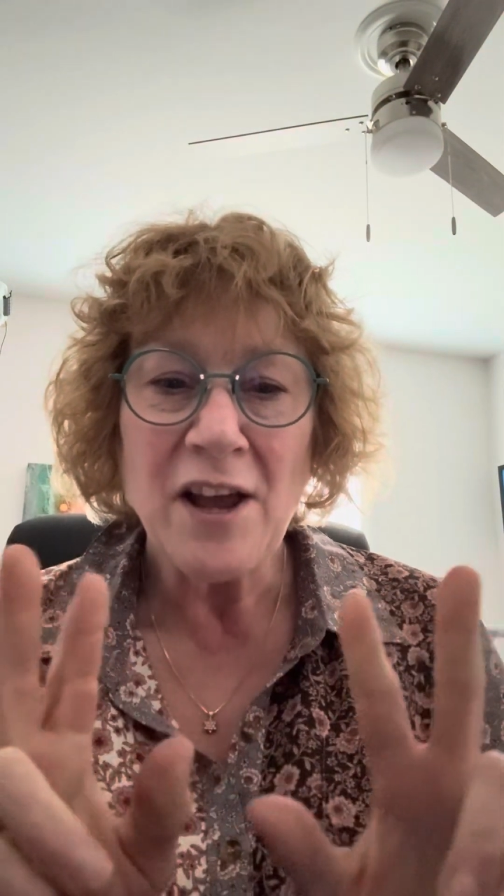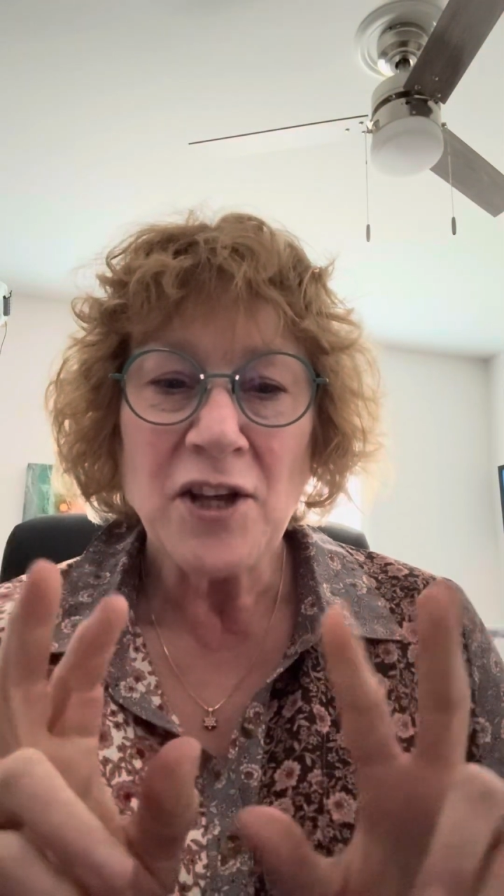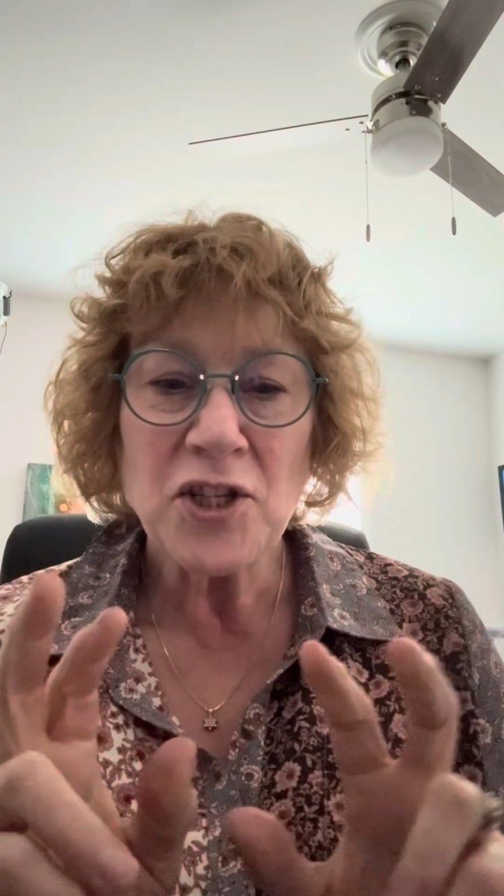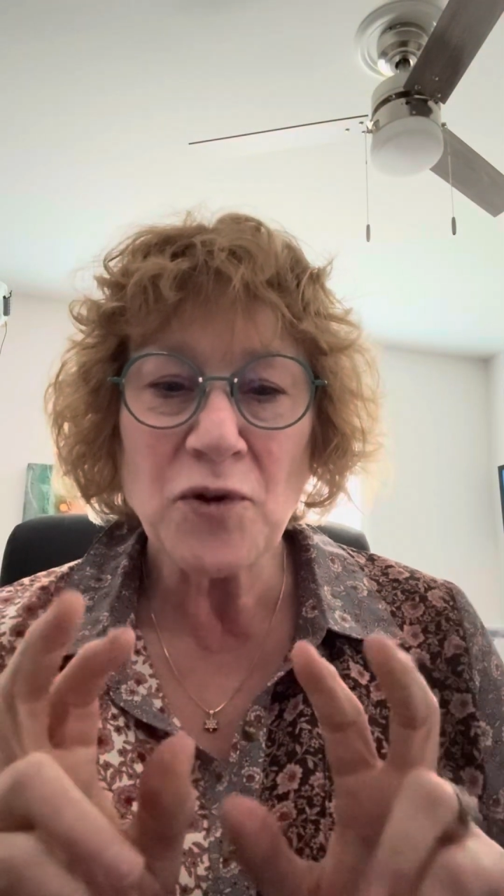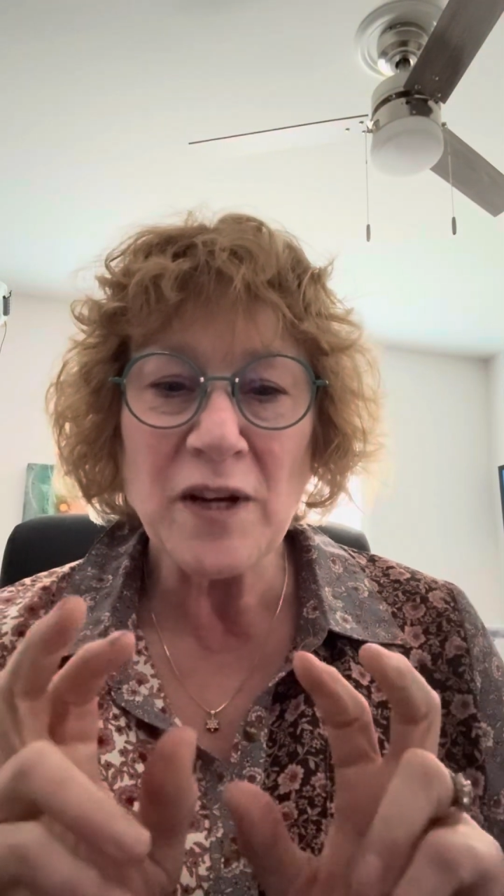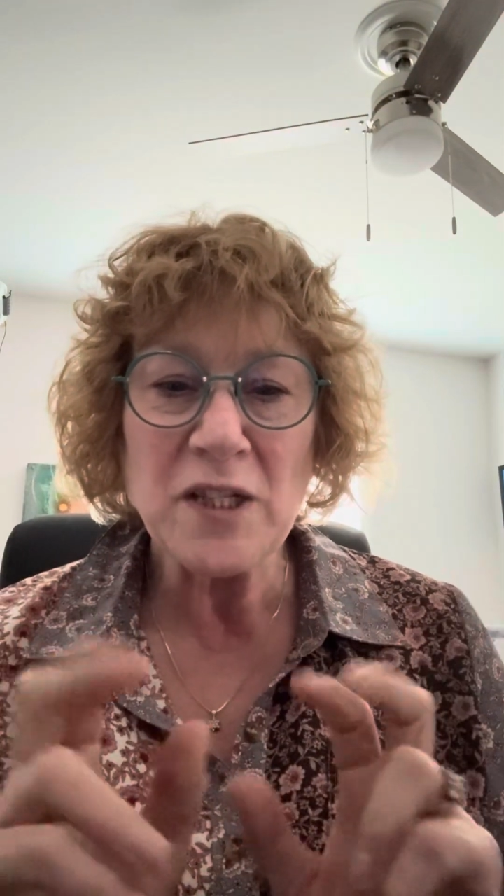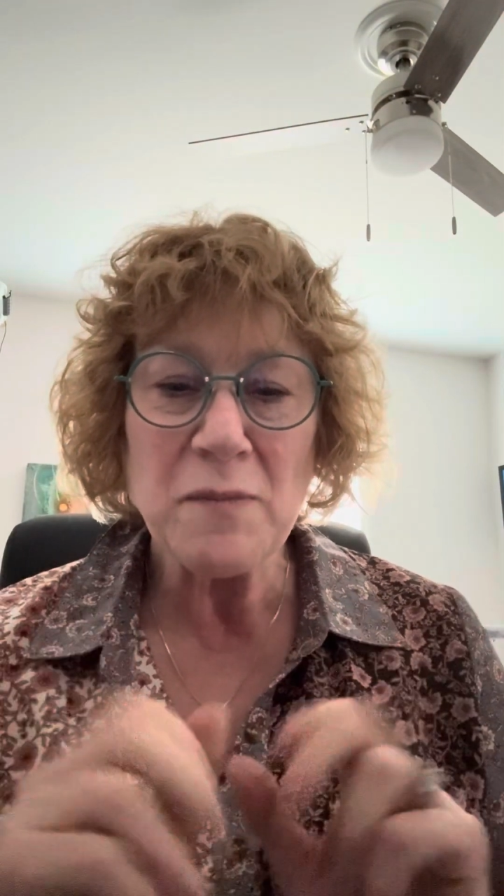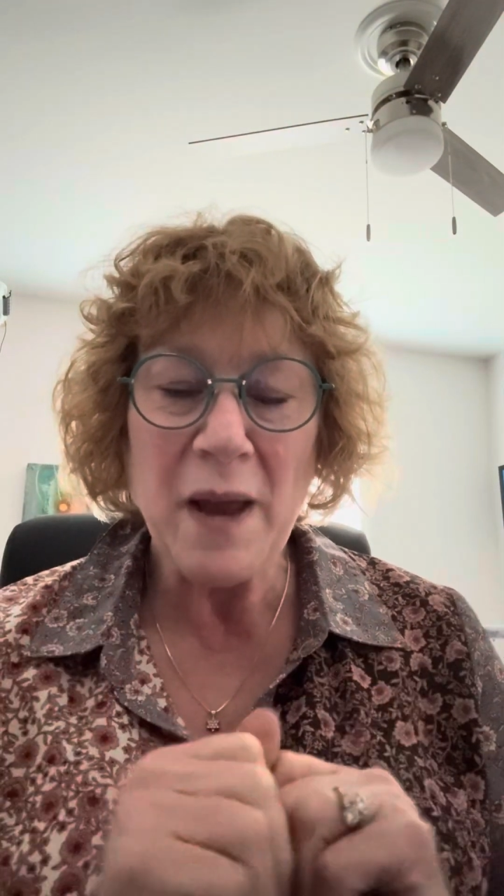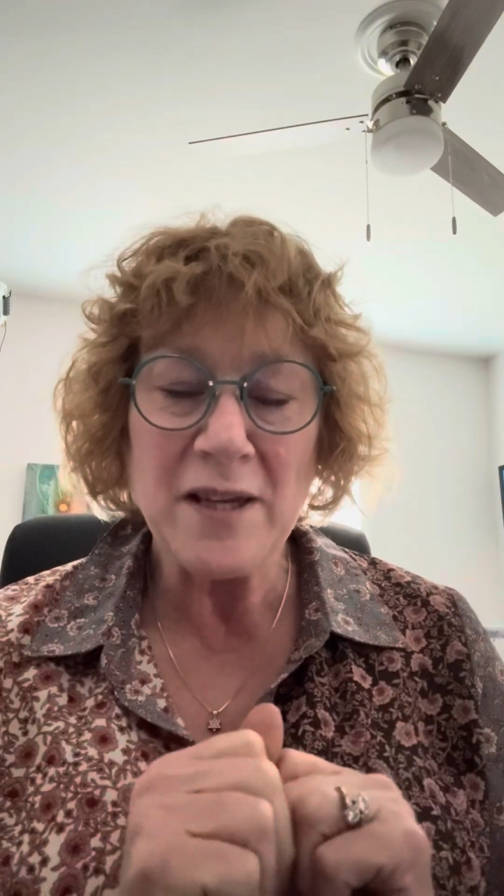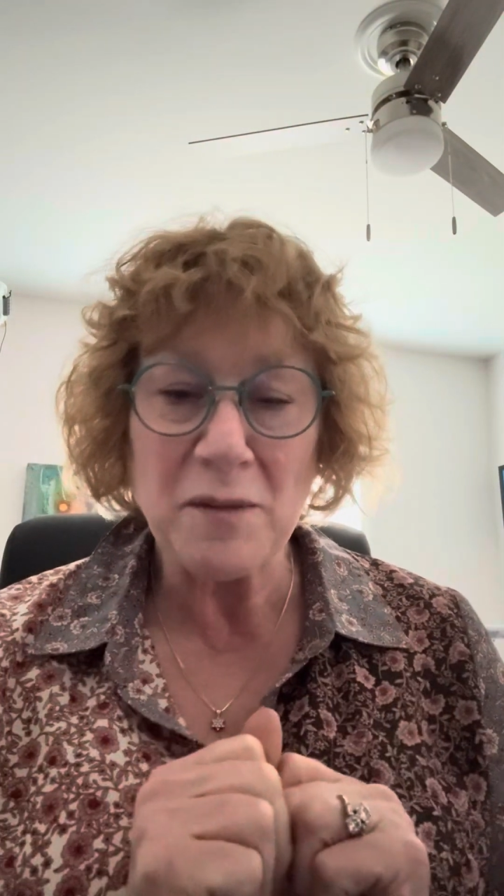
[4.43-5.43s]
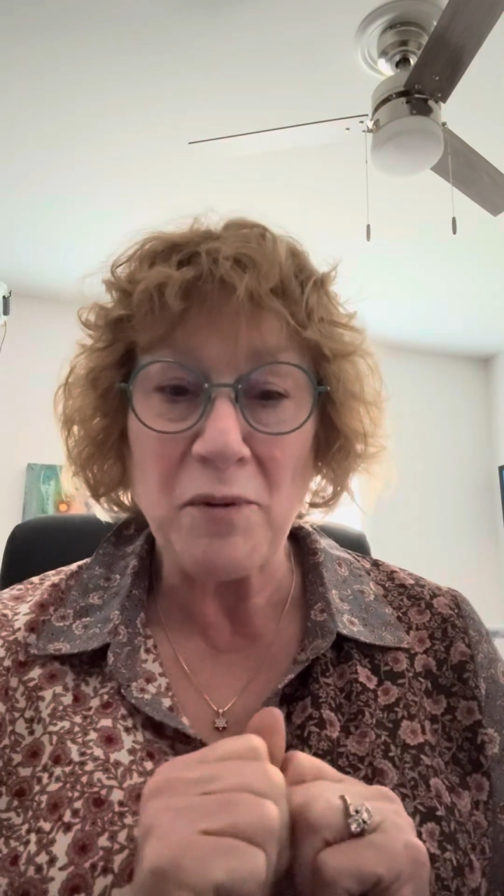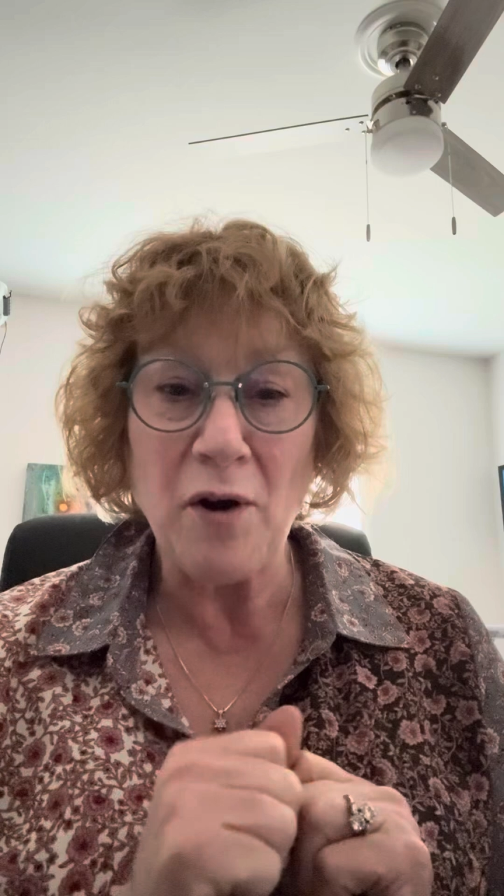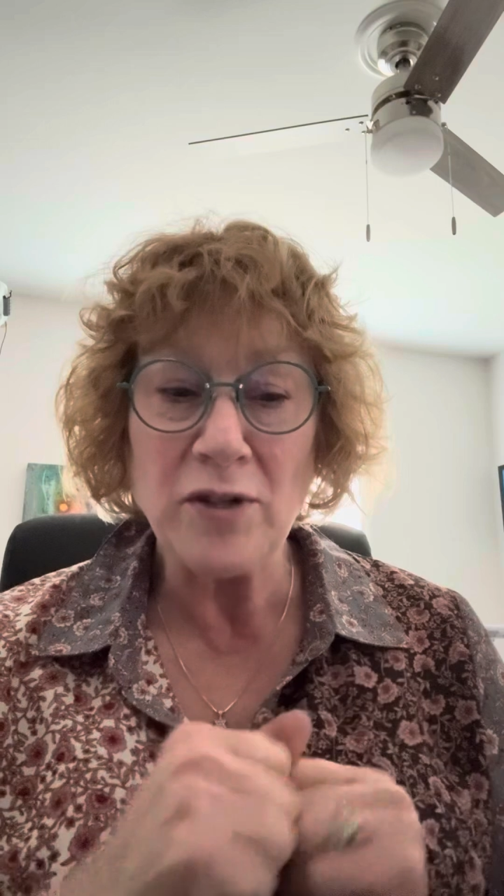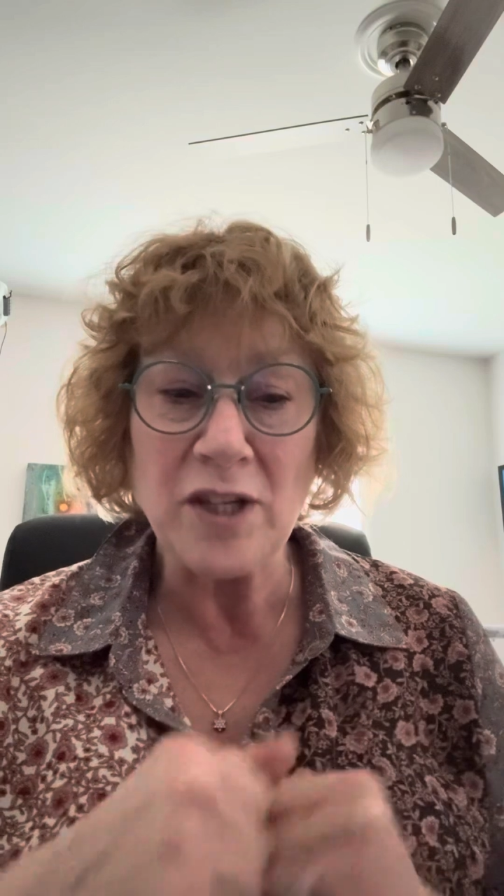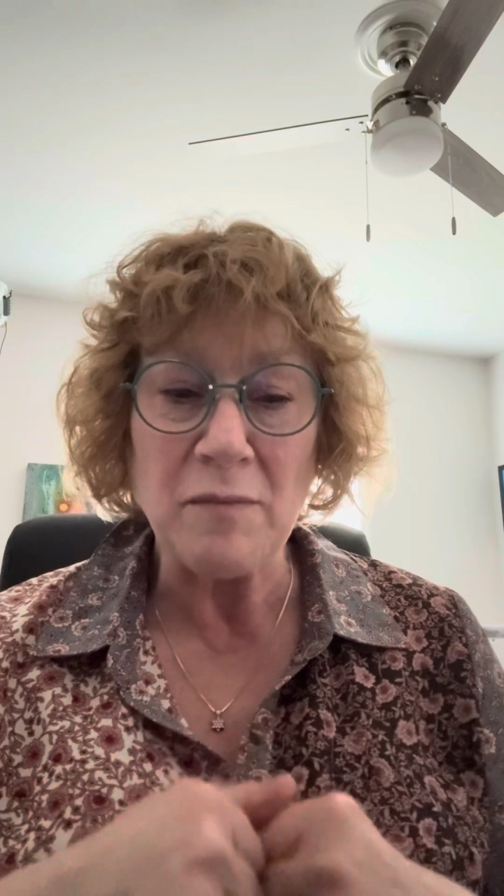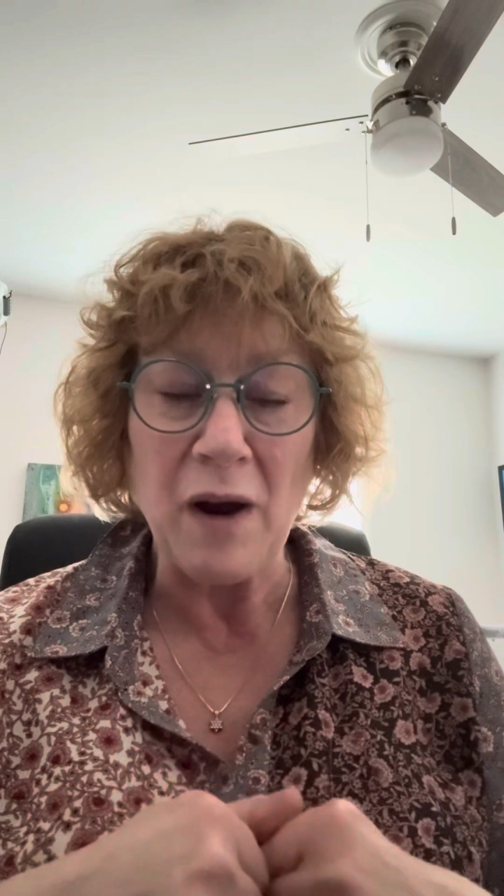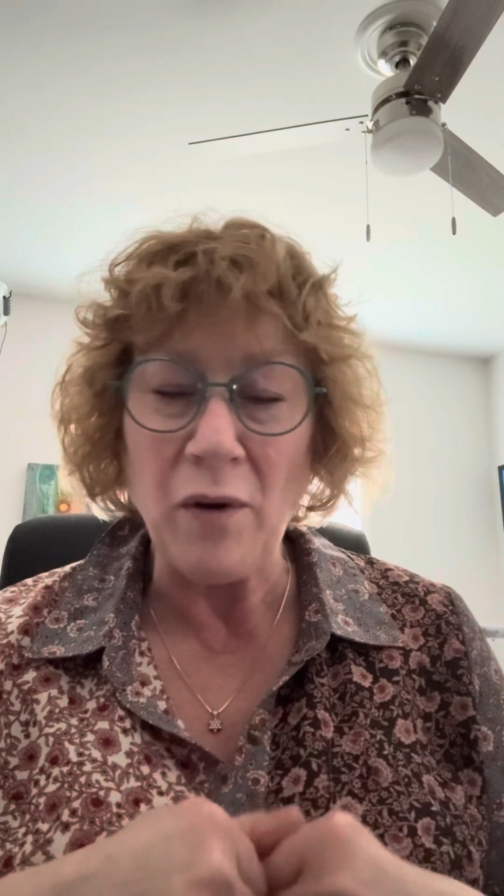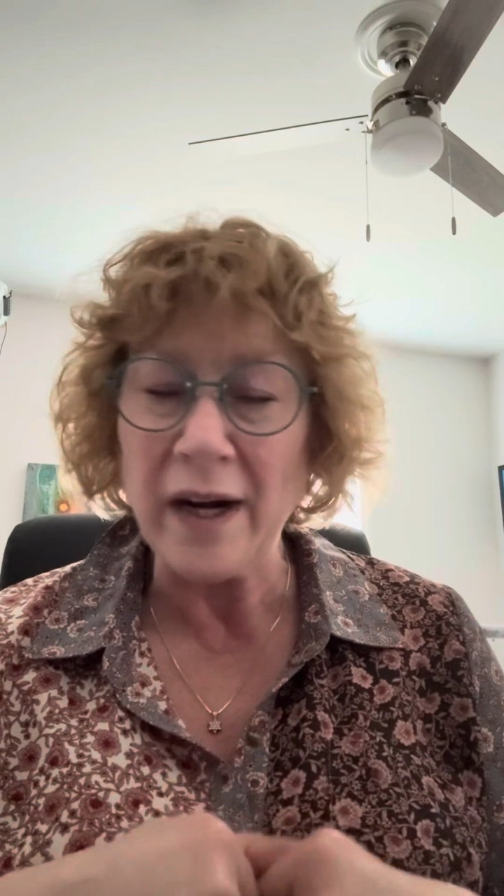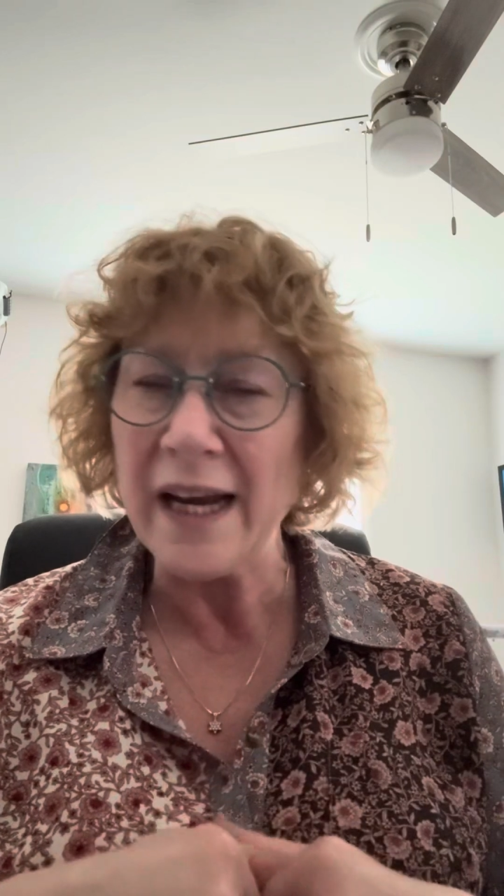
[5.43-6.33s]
strengths-based approach in my work.